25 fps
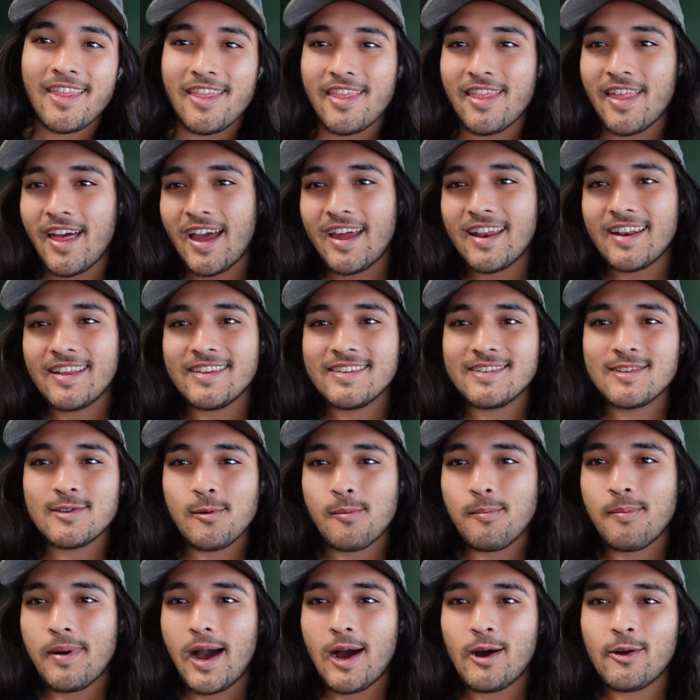That is
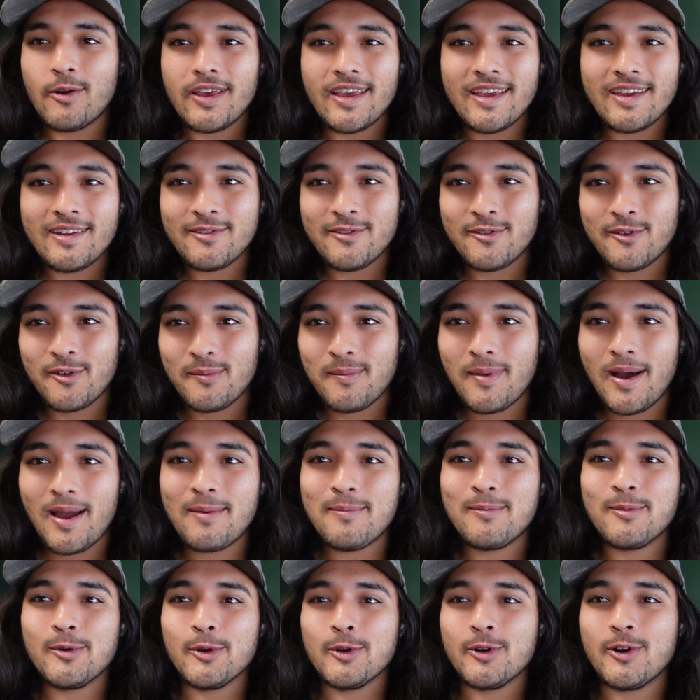about it for my
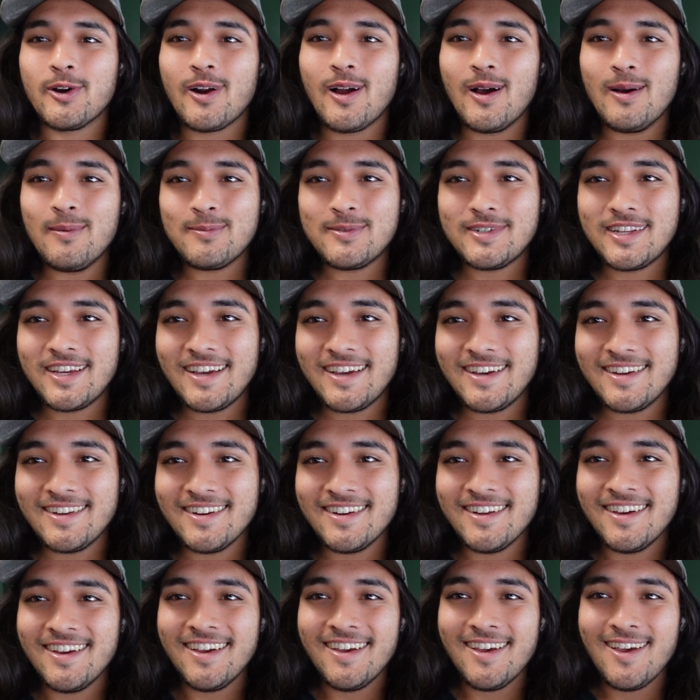brooder update.
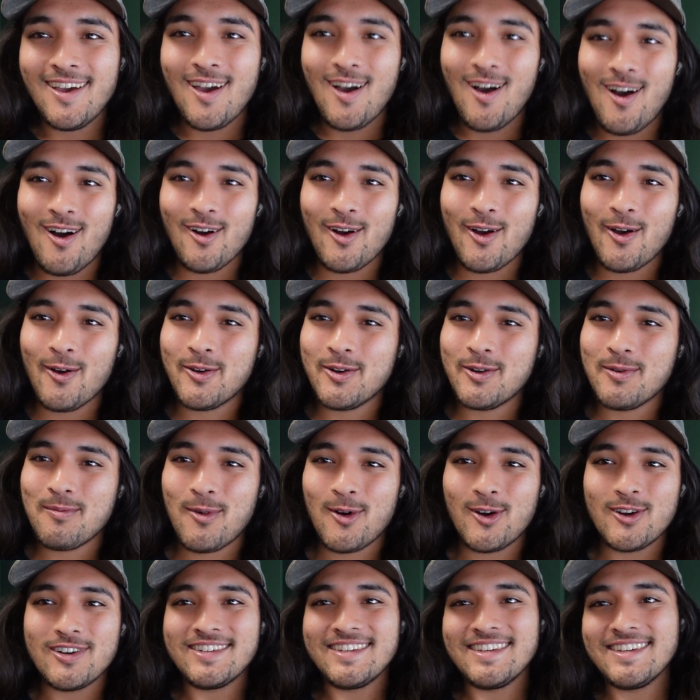I'll go into
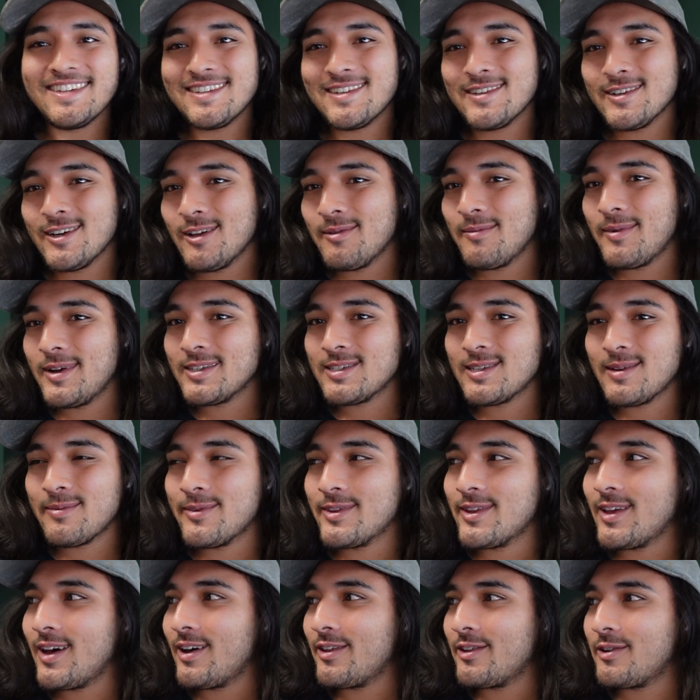more detail about some
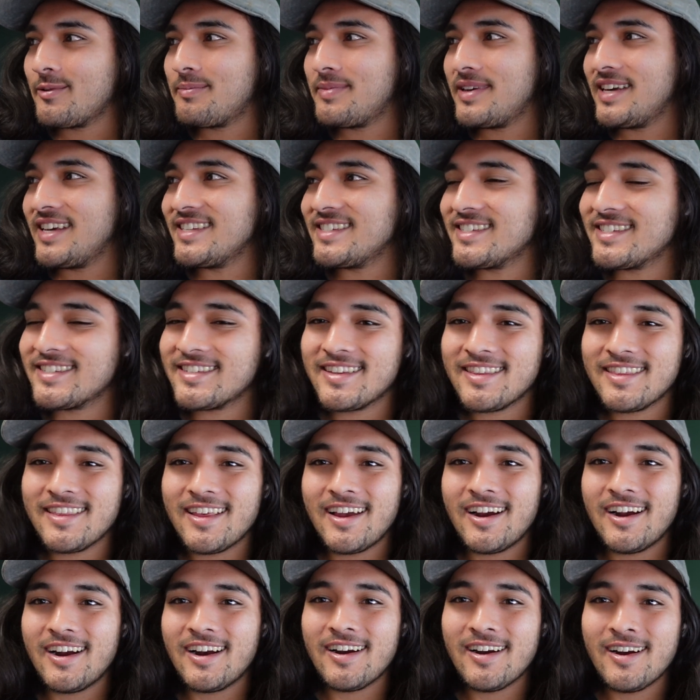of the other pieces in
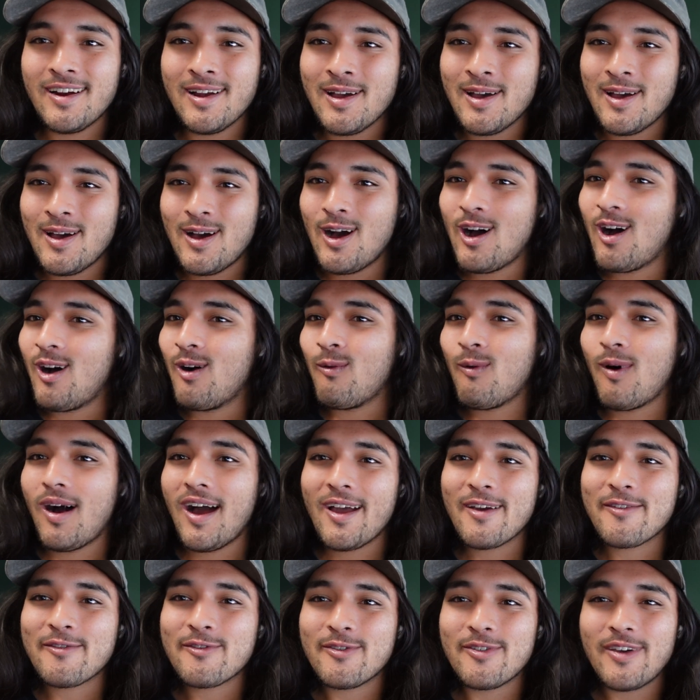there, uh,
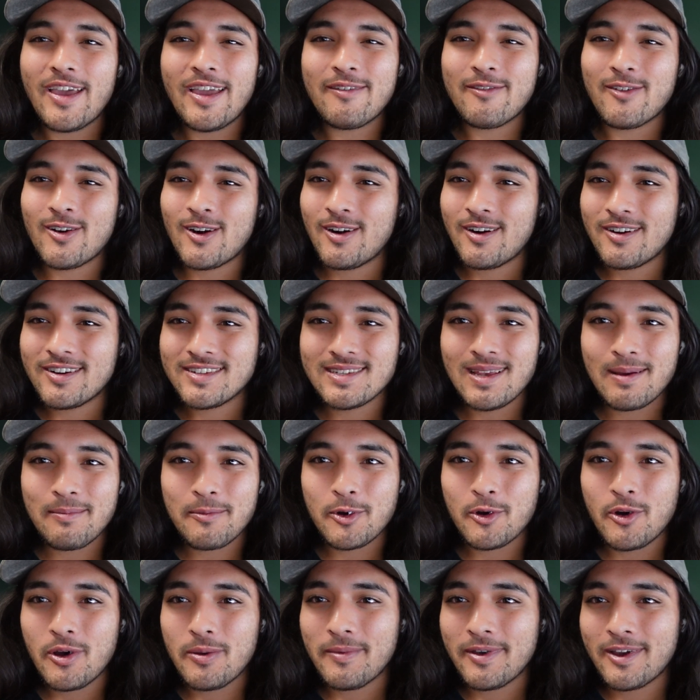why I favor some
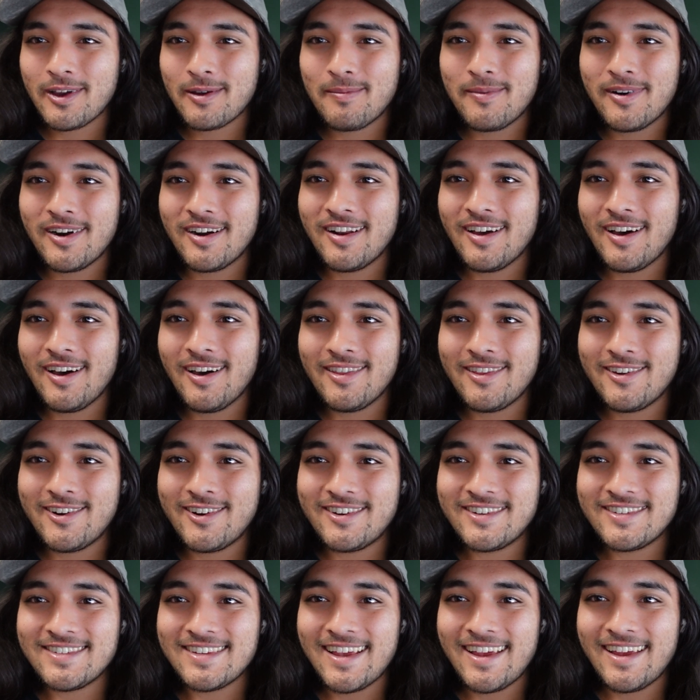equipment compared to
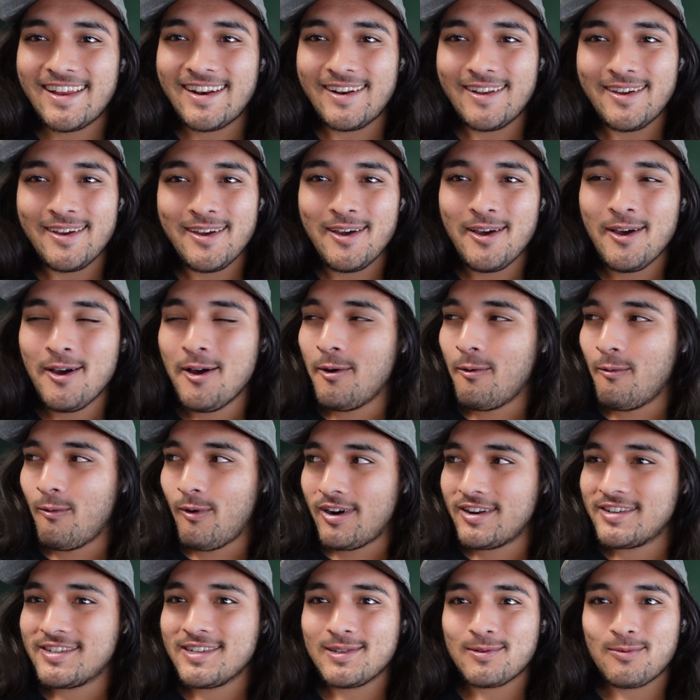others, and
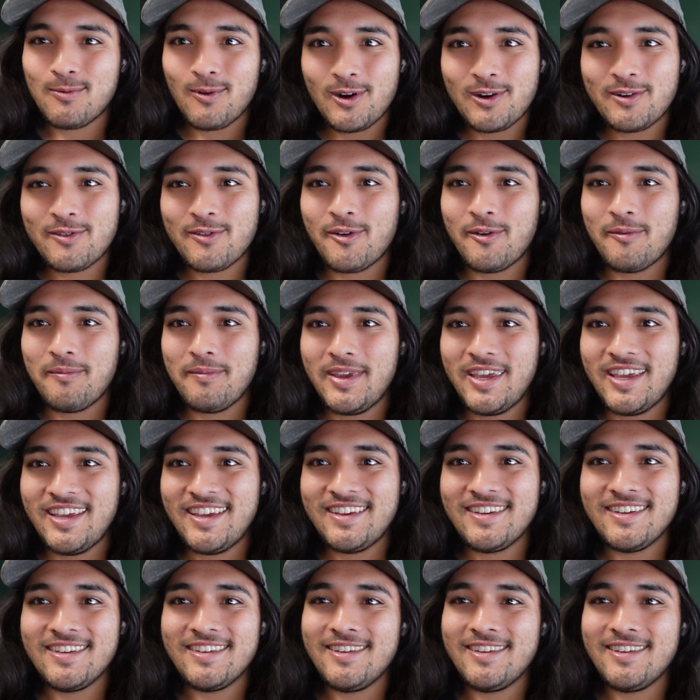what just worked for me.